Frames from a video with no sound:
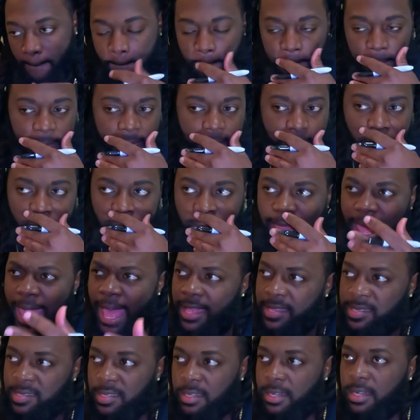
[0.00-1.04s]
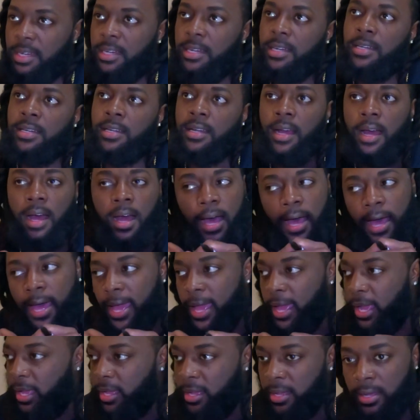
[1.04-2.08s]
Now last year
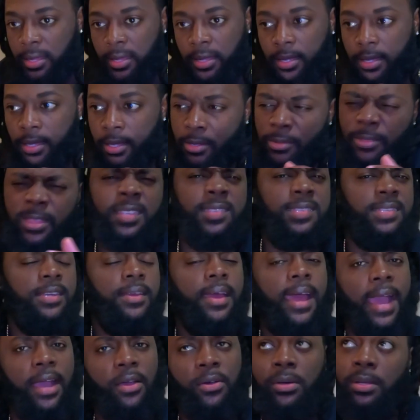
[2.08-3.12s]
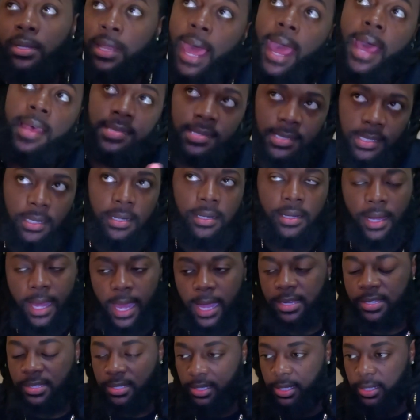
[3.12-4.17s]
I uh, this year or last year
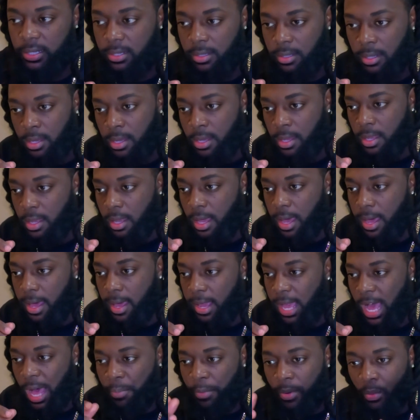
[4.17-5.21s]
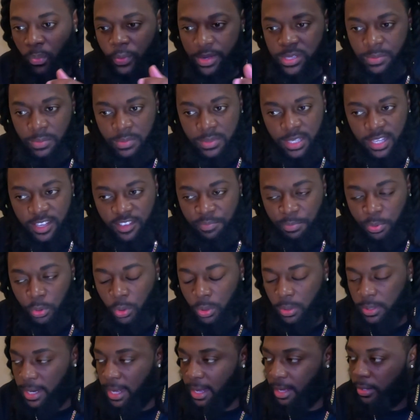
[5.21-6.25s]
actually I got my wisdom teeth
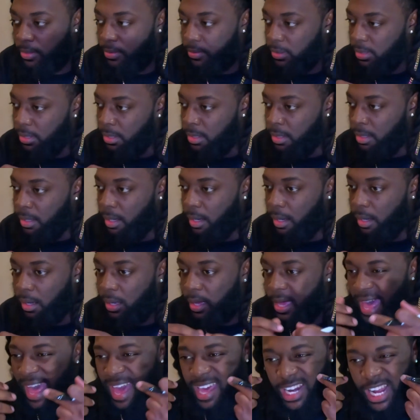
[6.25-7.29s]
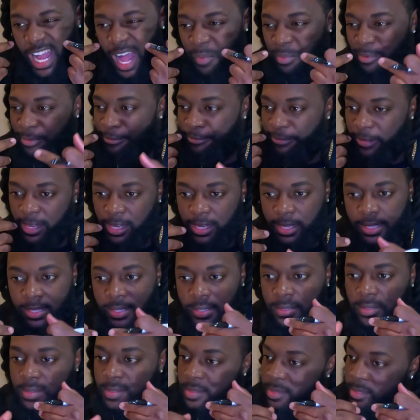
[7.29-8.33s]
pulled out uh, I had a couple
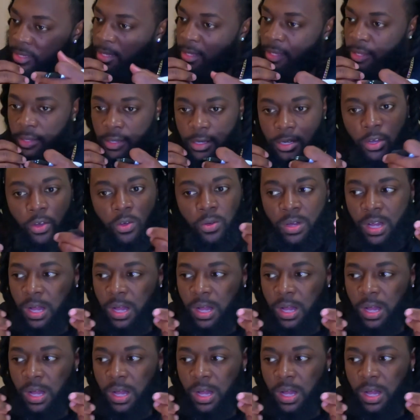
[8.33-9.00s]
fillings, you know,